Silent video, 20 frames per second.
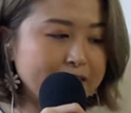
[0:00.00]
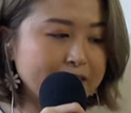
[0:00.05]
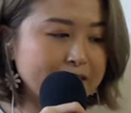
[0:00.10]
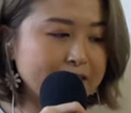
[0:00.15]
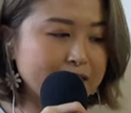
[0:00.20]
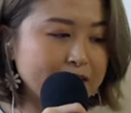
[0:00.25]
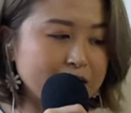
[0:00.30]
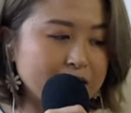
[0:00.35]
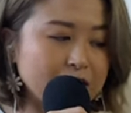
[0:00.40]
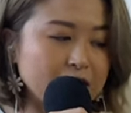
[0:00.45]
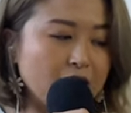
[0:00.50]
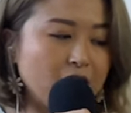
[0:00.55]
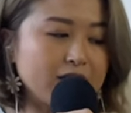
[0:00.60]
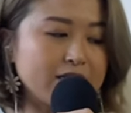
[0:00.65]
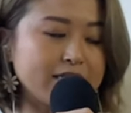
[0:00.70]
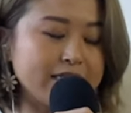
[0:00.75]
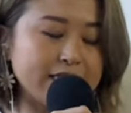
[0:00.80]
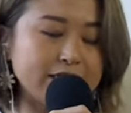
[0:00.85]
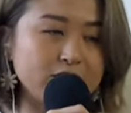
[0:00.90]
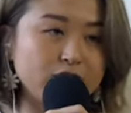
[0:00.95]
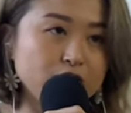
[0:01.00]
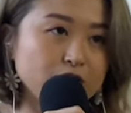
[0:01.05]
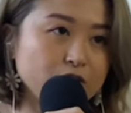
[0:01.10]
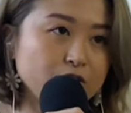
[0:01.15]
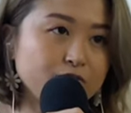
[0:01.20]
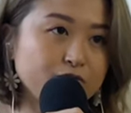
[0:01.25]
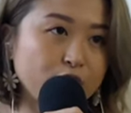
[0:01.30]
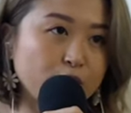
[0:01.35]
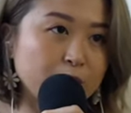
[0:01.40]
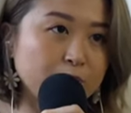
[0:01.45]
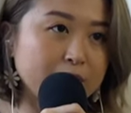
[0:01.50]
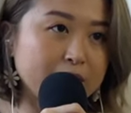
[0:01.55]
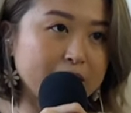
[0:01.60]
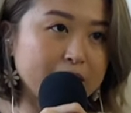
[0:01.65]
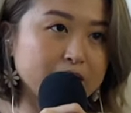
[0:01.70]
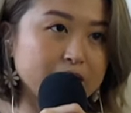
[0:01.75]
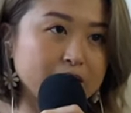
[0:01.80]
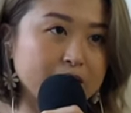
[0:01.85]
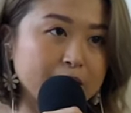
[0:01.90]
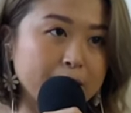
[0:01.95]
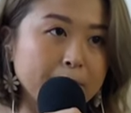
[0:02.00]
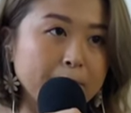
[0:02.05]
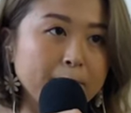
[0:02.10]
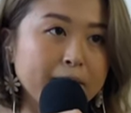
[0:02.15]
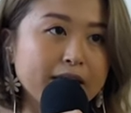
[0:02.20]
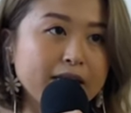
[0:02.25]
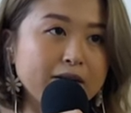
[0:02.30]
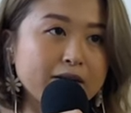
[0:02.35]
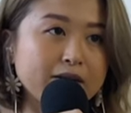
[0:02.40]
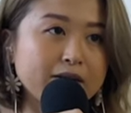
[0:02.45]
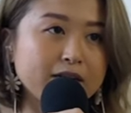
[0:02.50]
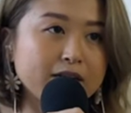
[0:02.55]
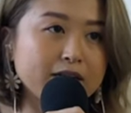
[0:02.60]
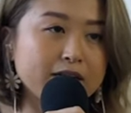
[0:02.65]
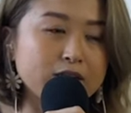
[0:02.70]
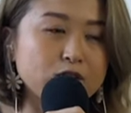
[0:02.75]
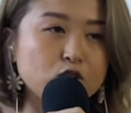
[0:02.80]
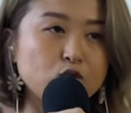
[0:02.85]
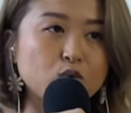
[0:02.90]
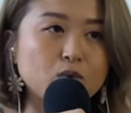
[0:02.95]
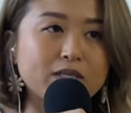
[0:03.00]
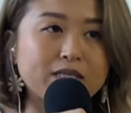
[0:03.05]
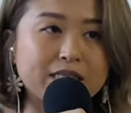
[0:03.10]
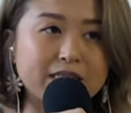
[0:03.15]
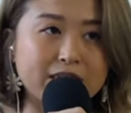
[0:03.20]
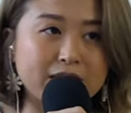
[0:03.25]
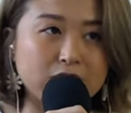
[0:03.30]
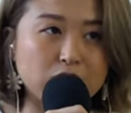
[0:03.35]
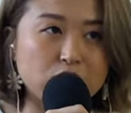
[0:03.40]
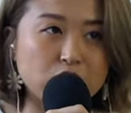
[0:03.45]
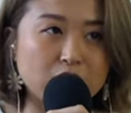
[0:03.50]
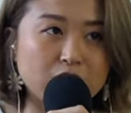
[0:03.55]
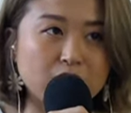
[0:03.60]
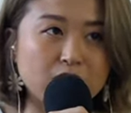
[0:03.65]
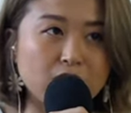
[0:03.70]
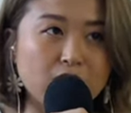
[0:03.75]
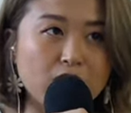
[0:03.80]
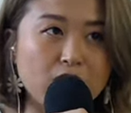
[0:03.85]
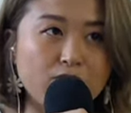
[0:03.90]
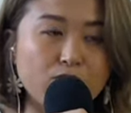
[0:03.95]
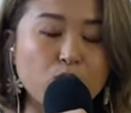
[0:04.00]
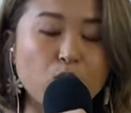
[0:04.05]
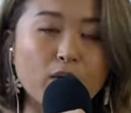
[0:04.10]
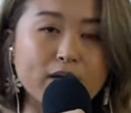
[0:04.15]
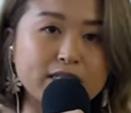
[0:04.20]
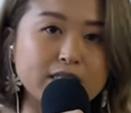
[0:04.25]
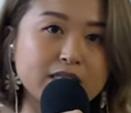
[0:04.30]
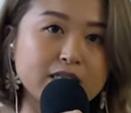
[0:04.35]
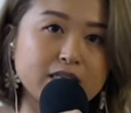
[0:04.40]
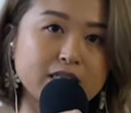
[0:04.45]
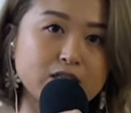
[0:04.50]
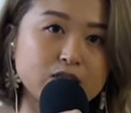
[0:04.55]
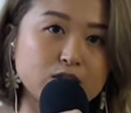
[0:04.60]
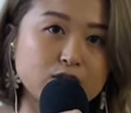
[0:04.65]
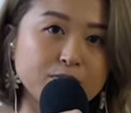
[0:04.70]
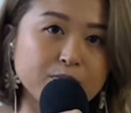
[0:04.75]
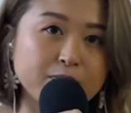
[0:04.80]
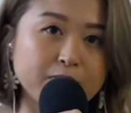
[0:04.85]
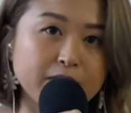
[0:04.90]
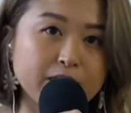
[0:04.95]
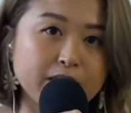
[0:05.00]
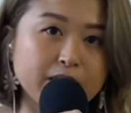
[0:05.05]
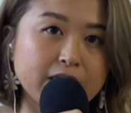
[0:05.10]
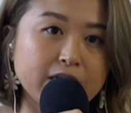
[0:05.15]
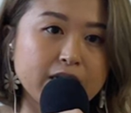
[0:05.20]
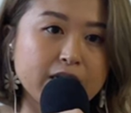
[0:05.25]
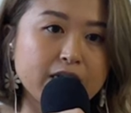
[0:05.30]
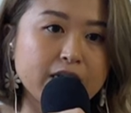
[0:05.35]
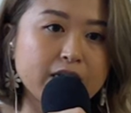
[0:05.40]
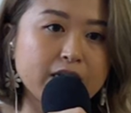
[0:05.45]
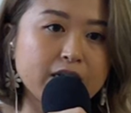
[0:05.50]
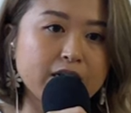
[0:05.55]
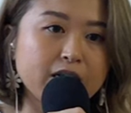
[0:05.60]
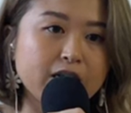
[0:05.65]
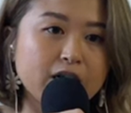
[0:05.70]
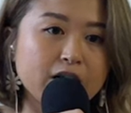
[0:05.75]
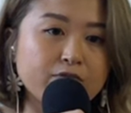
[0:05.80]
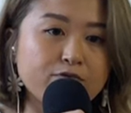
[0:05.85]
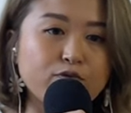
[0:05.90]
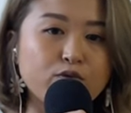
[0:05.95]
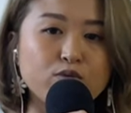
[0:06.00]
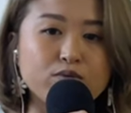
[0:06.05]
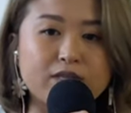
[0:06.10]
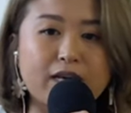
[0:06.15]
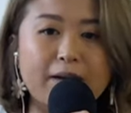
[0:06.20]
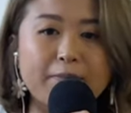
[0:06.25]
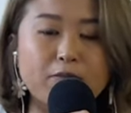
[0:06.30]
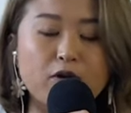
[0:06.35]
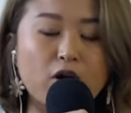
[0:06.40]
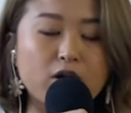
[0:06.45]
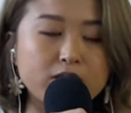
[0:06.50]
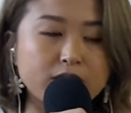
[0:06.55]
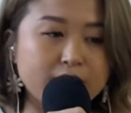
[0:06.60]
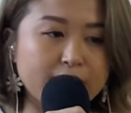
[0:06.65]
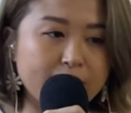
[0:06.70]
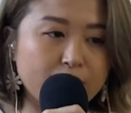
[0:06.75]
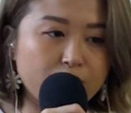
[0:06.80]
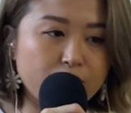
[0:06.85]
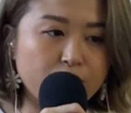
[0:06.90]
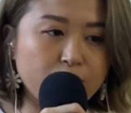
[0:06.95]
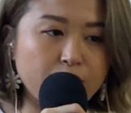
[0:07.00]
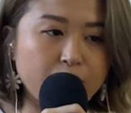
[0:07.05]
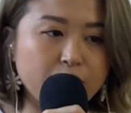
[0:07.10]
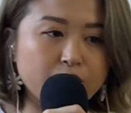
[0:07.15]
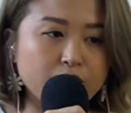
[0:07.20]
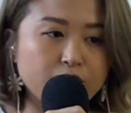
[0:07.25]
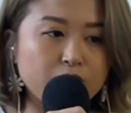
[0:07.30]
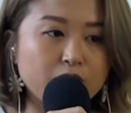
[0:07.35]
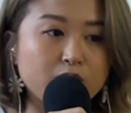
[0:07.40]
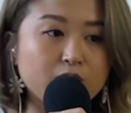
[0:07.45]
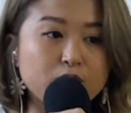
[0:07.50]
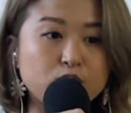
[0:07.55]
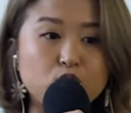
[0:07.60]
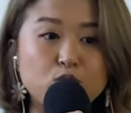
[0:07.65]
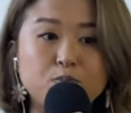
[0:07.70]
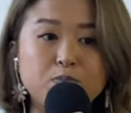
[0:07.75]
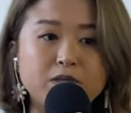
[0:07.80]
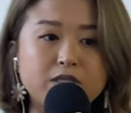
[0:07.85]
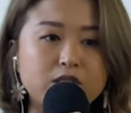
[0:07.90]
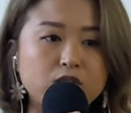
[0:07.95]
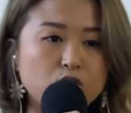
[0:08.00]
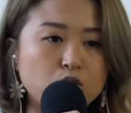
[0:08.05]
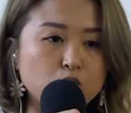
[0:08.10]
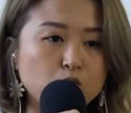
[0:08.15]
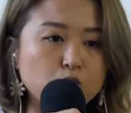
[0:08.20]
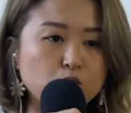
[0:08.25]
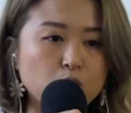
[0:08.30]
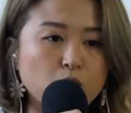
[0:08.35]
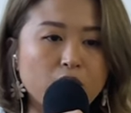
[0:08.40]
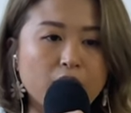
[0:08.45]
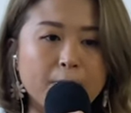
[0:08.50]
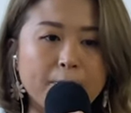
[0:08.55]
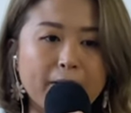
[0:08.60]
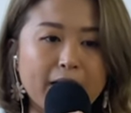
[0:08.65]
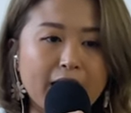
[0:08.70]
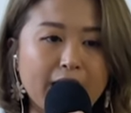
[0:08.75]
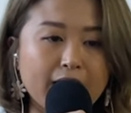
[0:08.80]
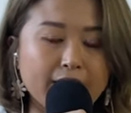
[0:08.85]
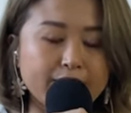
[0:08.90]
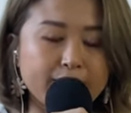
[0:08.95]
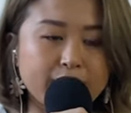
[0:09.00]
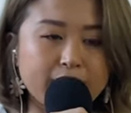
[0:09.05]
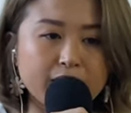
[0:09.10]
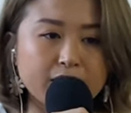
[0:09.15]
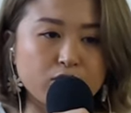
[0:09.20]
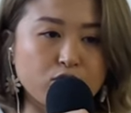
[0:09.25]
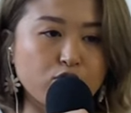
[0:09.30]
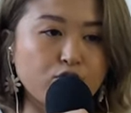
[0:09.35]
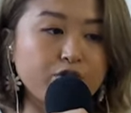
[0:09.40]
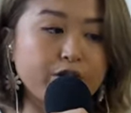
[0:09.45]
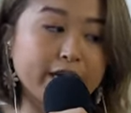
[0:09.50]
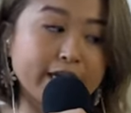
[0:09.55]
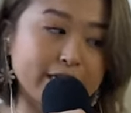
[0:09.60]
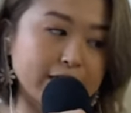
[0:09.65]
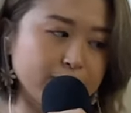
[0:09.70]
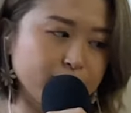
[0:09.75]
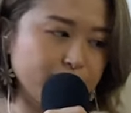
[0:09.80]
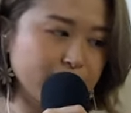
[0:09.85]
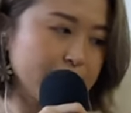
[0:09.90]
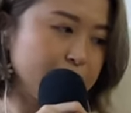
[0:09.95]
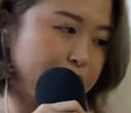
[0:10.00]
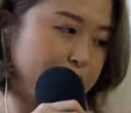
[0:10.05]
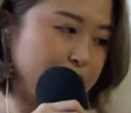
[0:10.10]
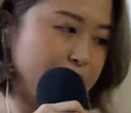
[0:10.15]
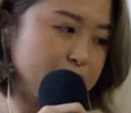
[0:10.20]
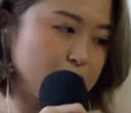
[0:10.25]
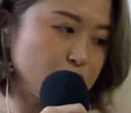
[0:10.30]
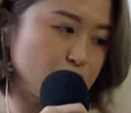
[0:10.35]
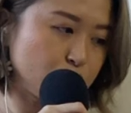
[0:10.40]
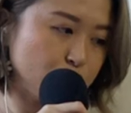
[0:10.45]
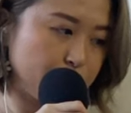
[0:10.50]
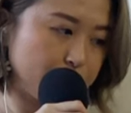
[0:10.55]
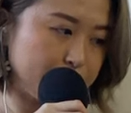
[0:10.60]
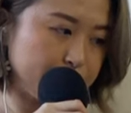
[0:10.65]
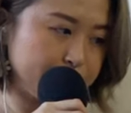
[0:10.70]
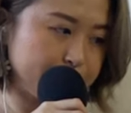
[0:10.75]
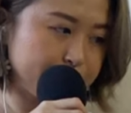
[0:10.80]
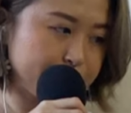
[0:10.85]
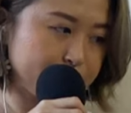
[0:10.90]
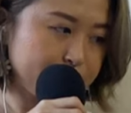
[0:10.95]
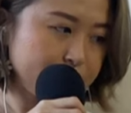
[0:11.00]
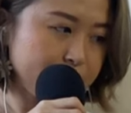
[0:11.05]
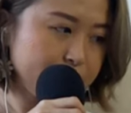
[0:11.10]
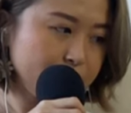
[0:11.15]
makes it a lot easier for me to commit into a decision of wanting to be a full time content creator or to pursue a path in the creative industry.